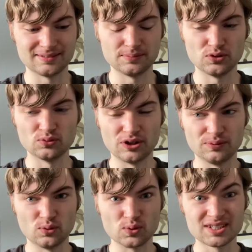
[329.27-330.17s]
grow
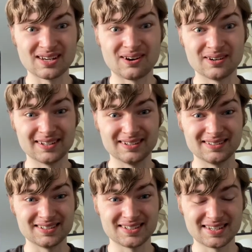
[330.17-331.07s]
more tired
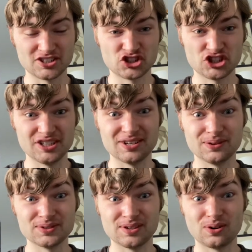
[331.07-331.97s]
as she
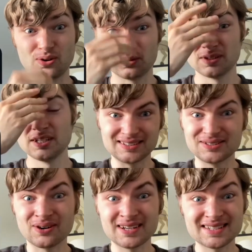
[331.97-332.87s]
goes along. And
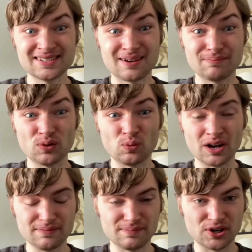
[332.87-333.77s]
Gaia's number
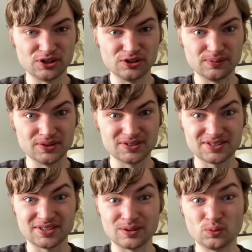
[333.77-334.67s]
one moment
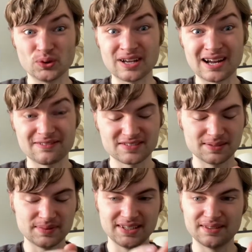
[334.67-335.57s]
would have to
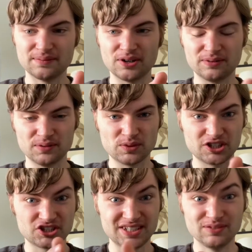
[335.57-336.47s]
be the moment where
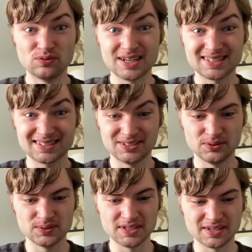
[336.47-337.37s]
she
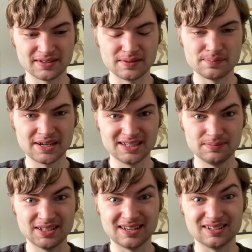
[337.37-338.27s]
rescues the
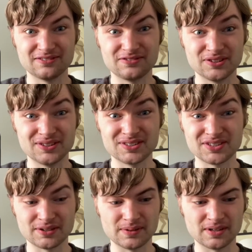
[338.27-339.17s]
baby elephant
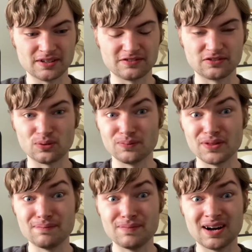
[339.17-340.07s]
from the
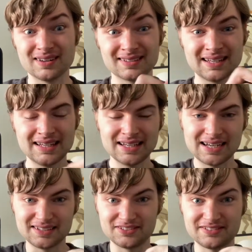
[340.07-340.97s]
mud,
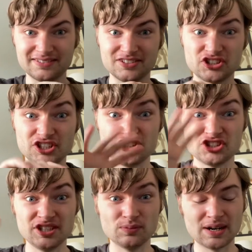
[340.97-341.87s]
and
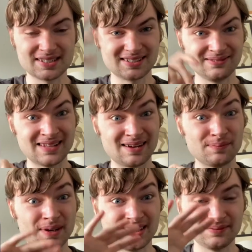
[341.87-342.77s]
she rescued that
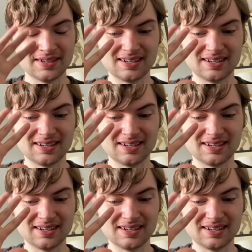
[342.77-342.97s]
baby